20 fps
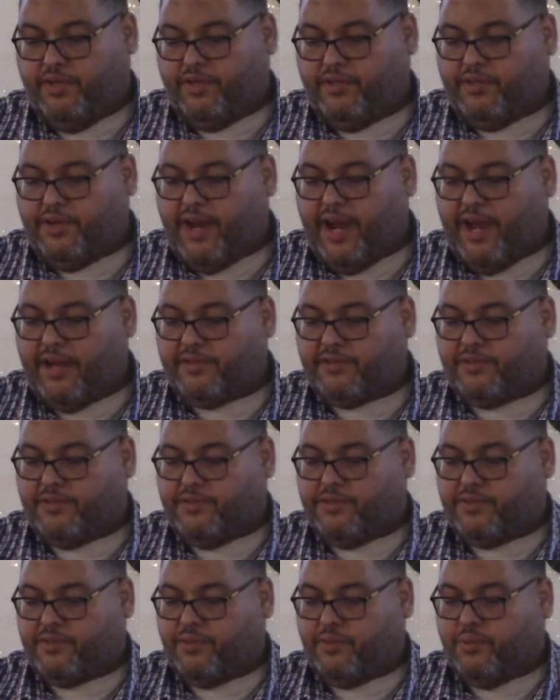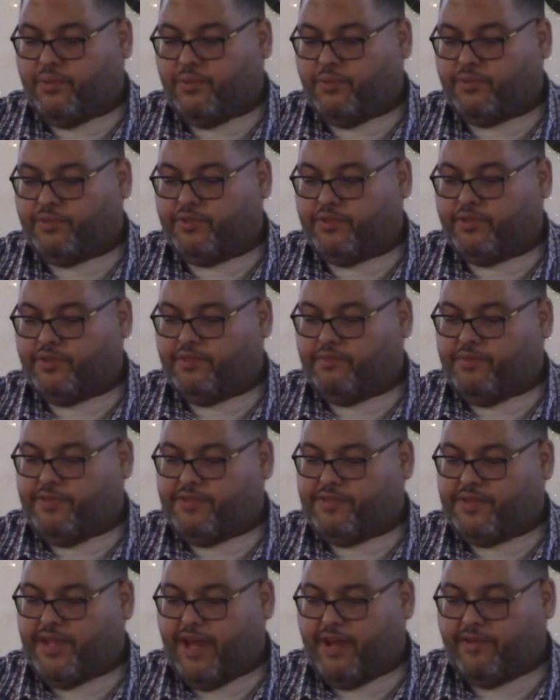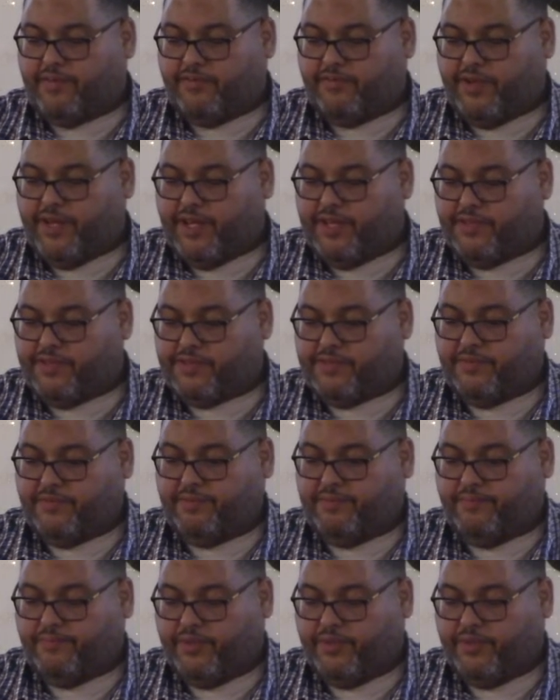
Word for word: they're actually sold to be sacrificed.